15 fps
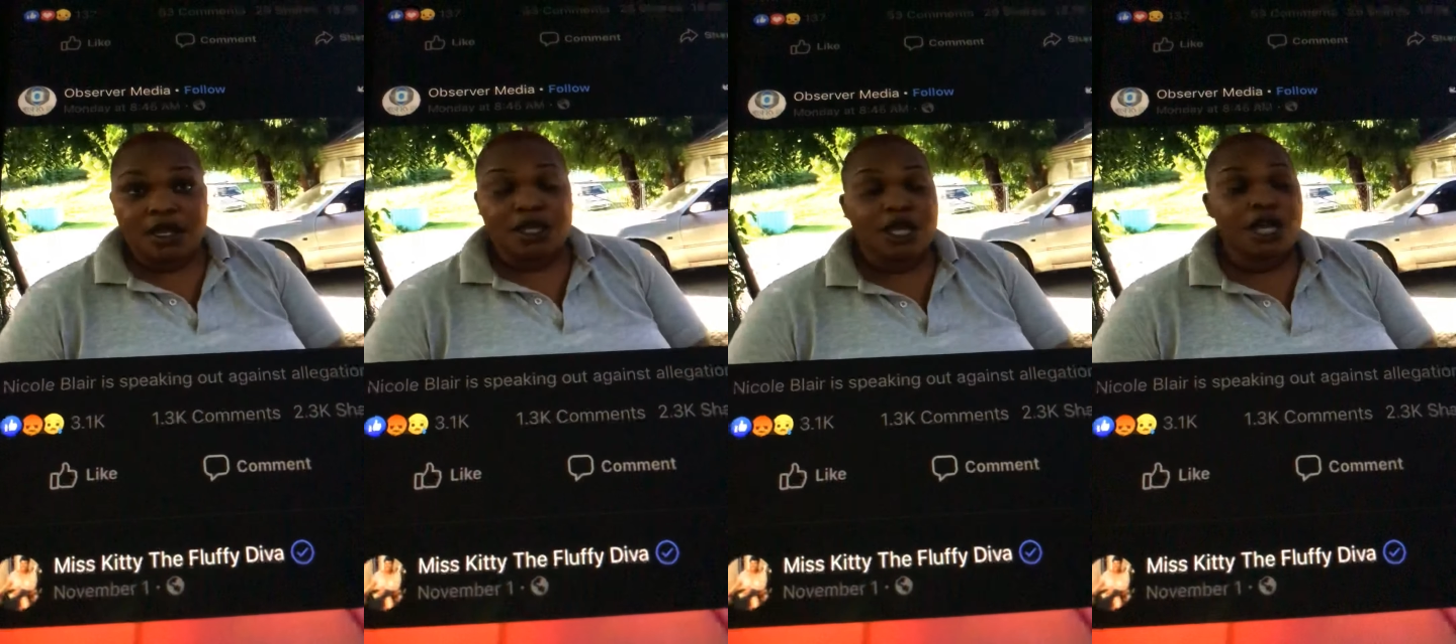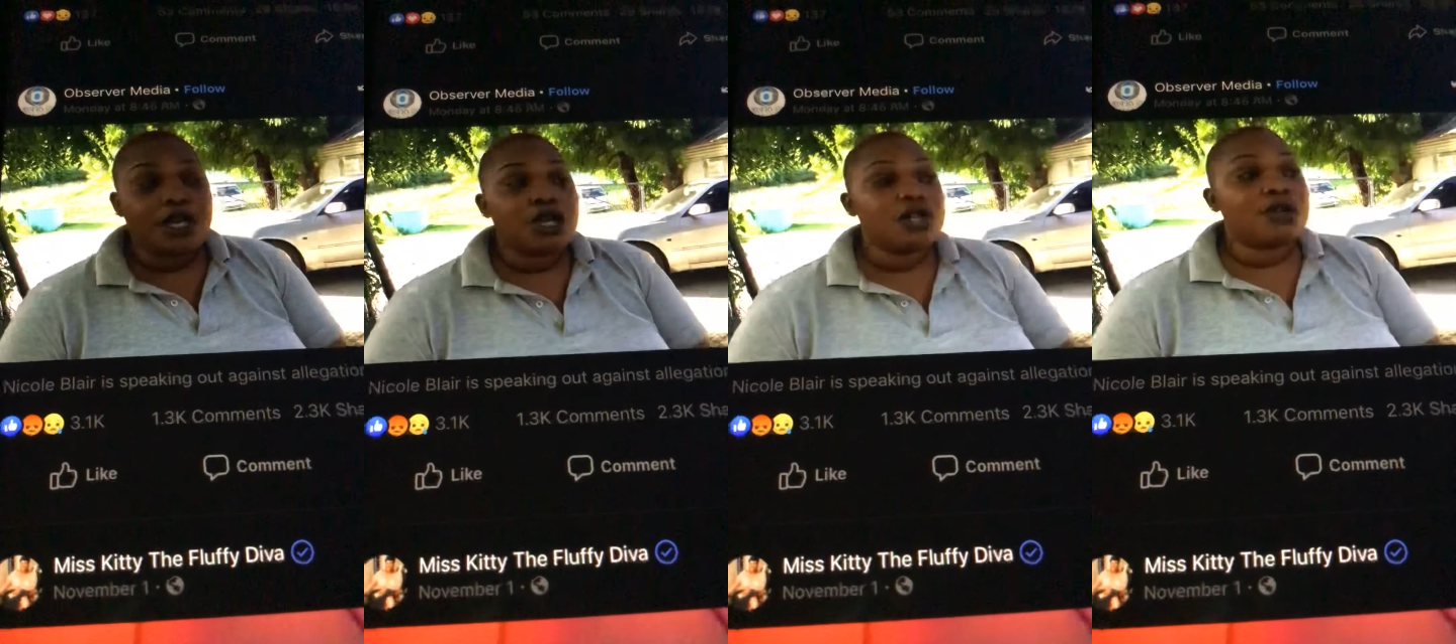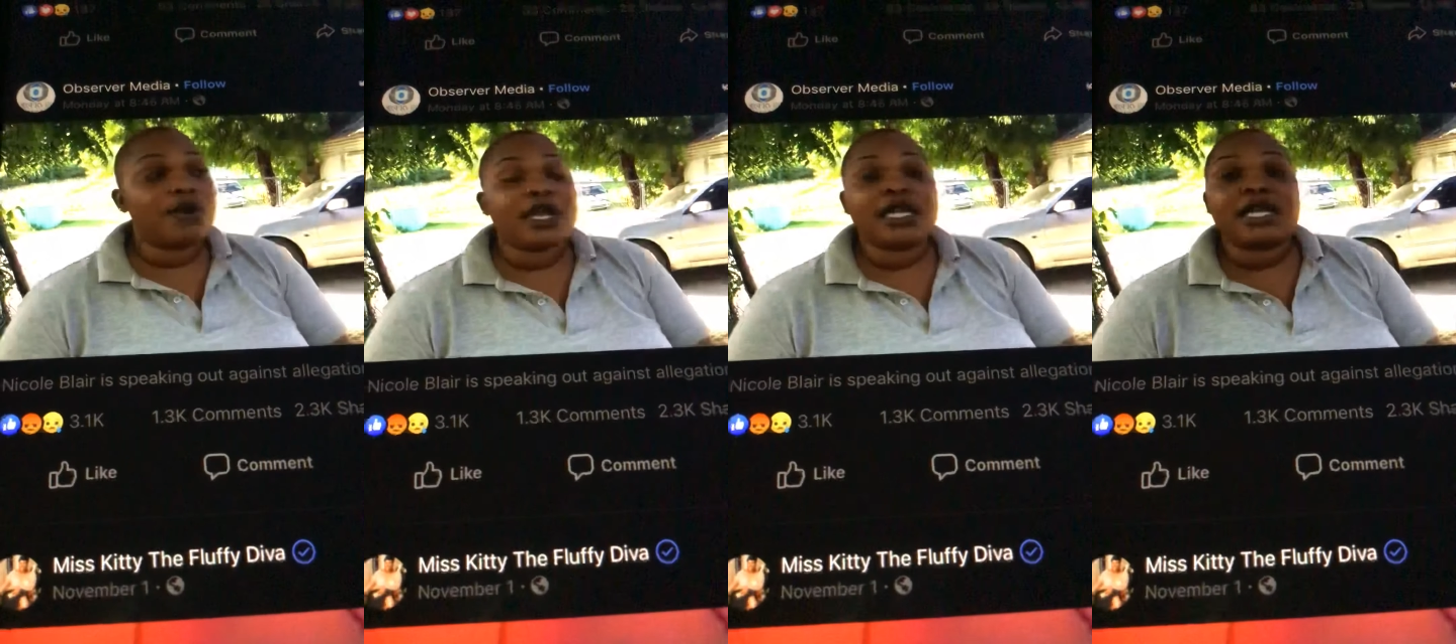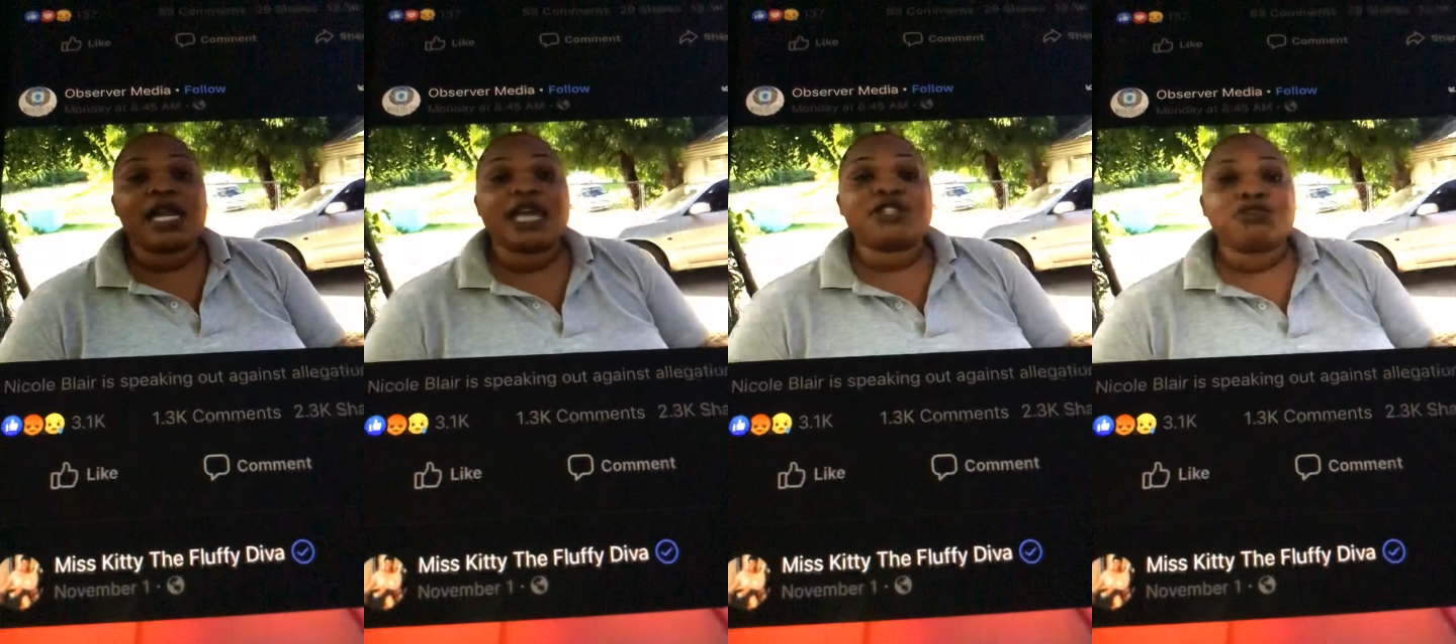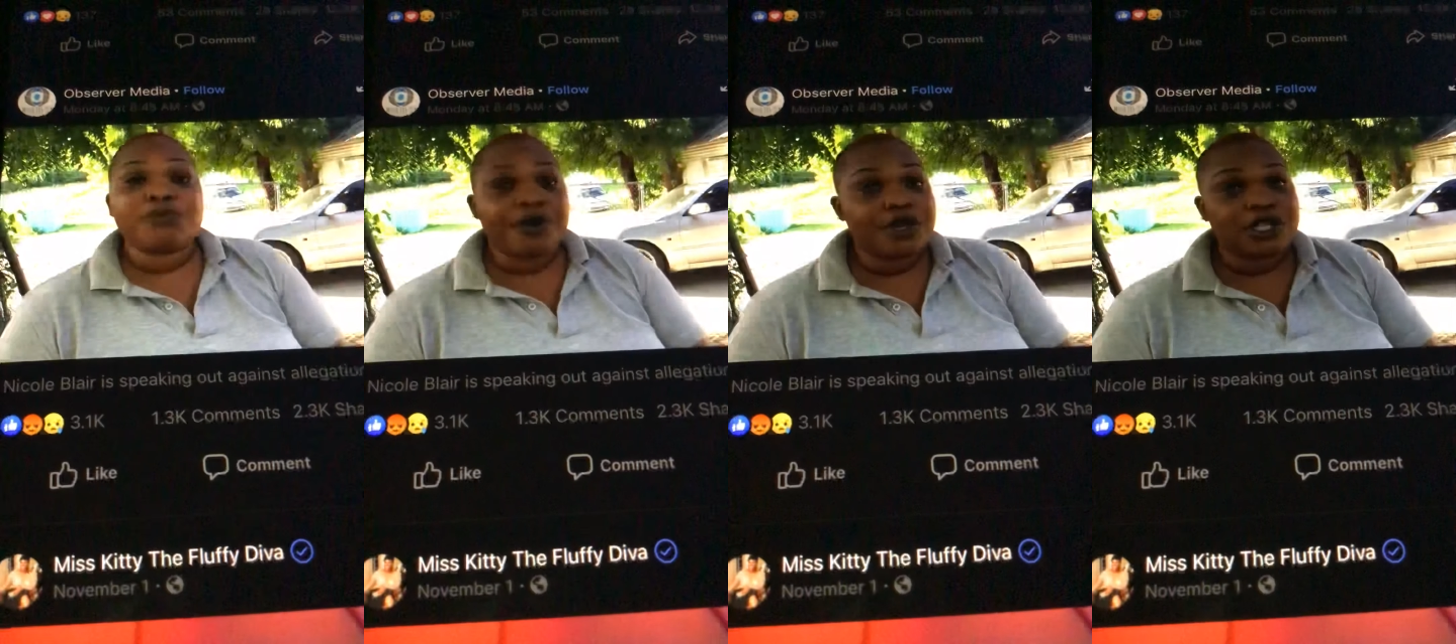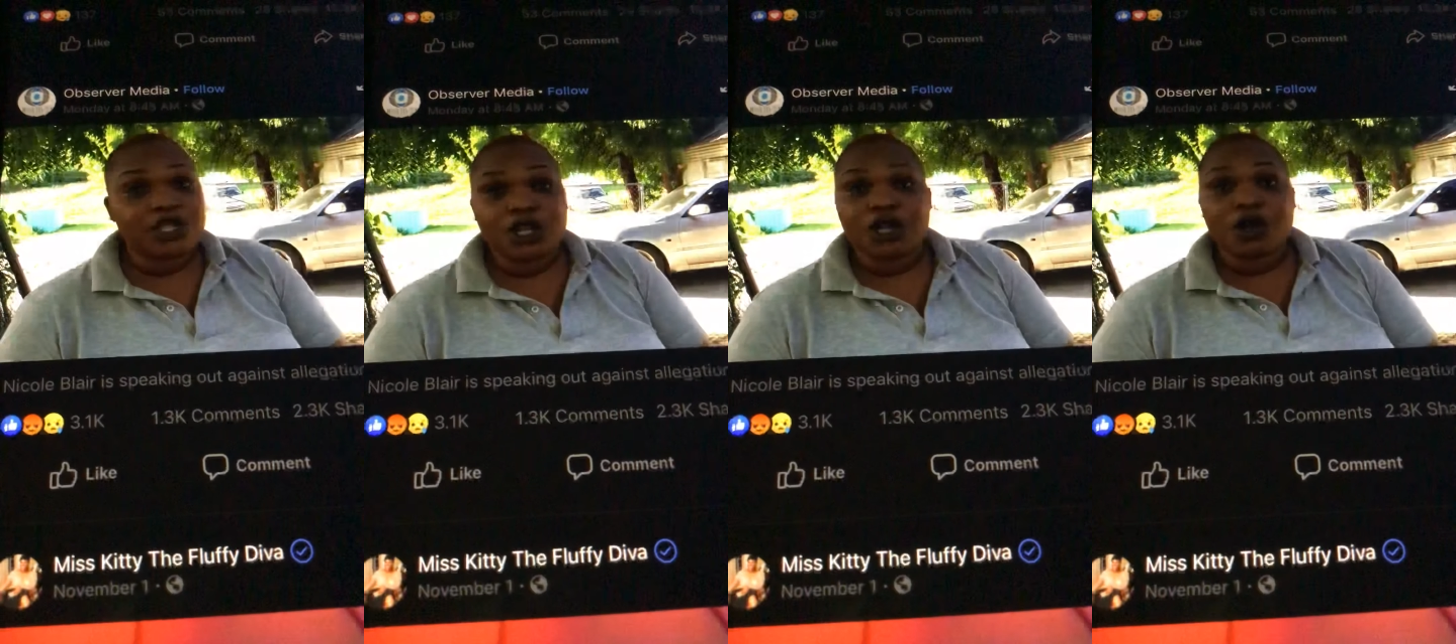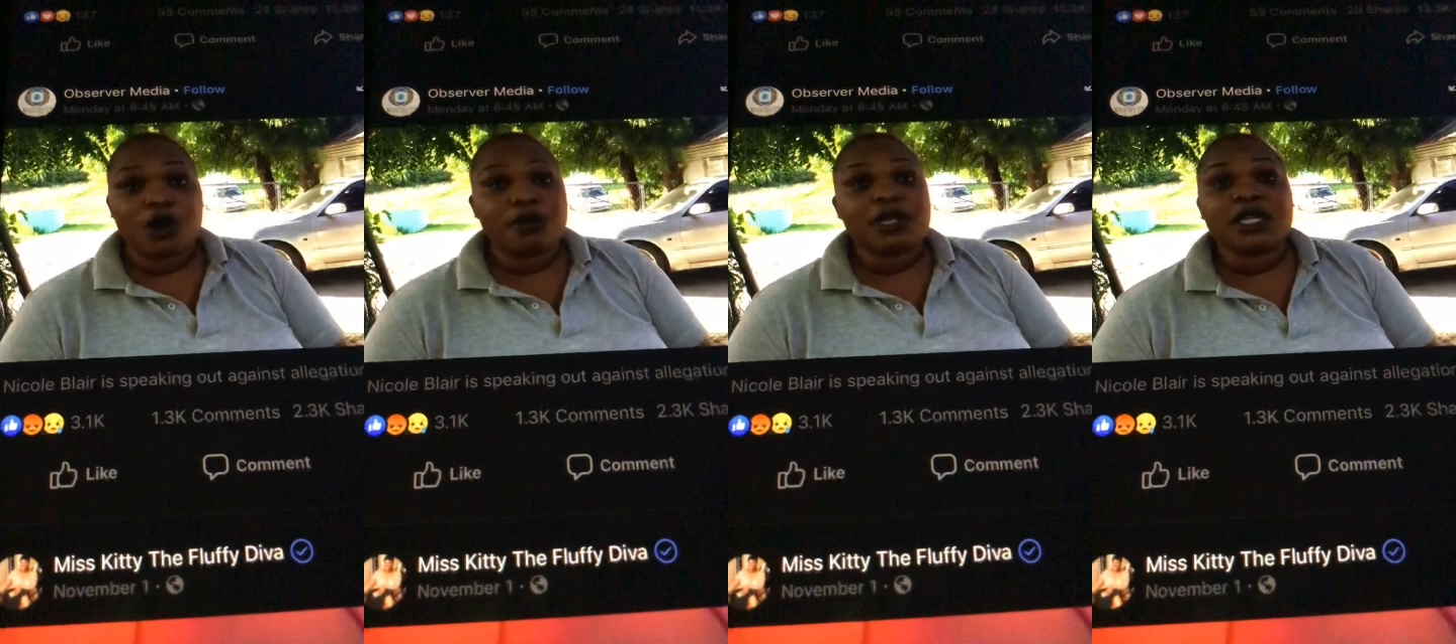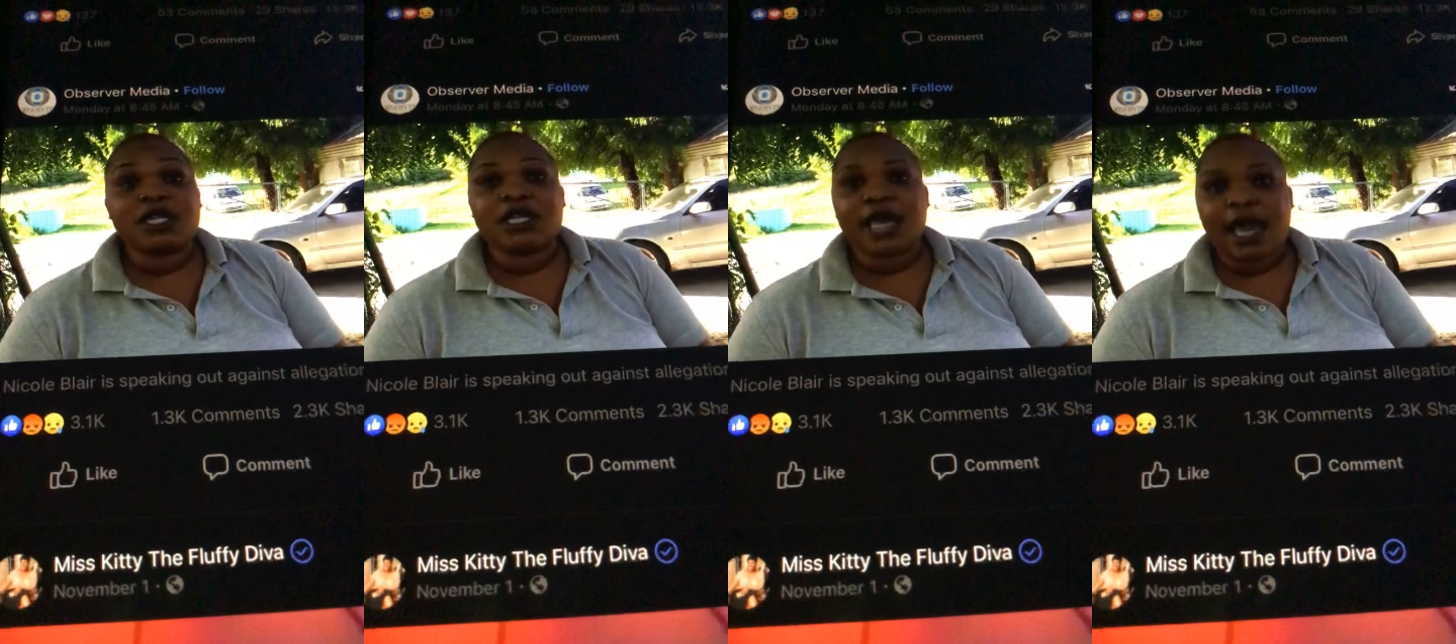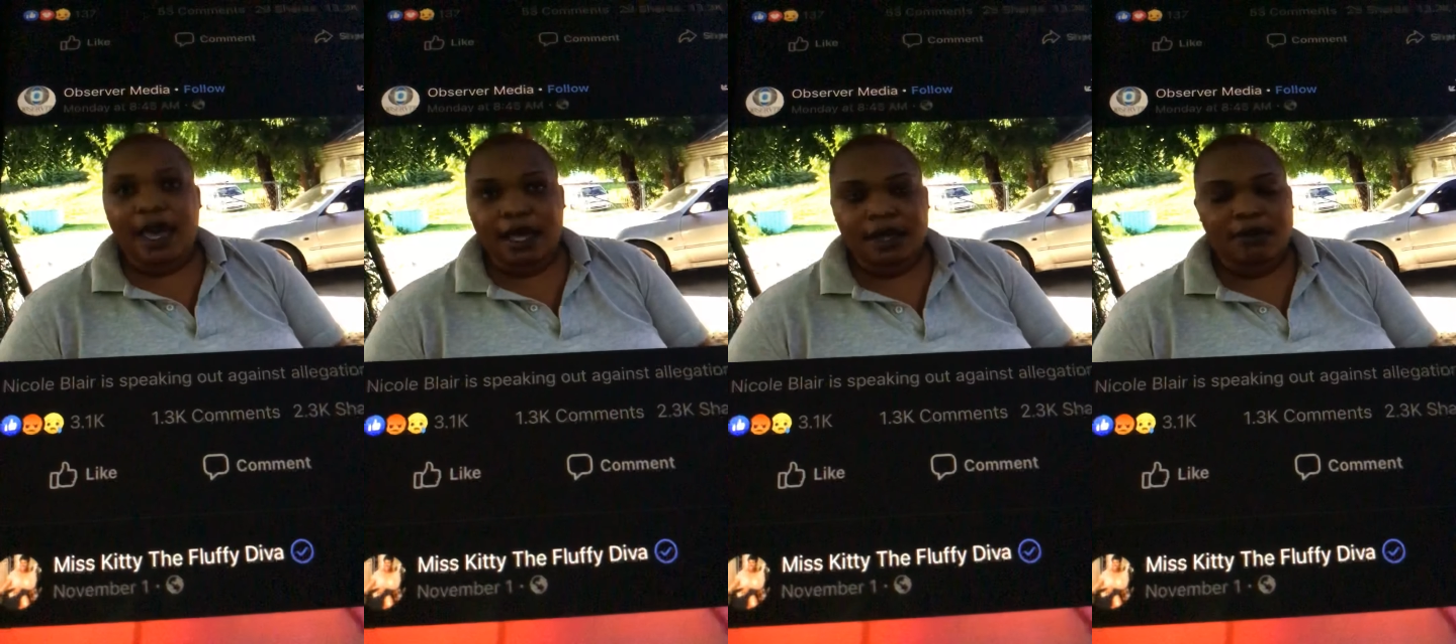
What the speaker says: You don't go to the classroom already, so no come in here."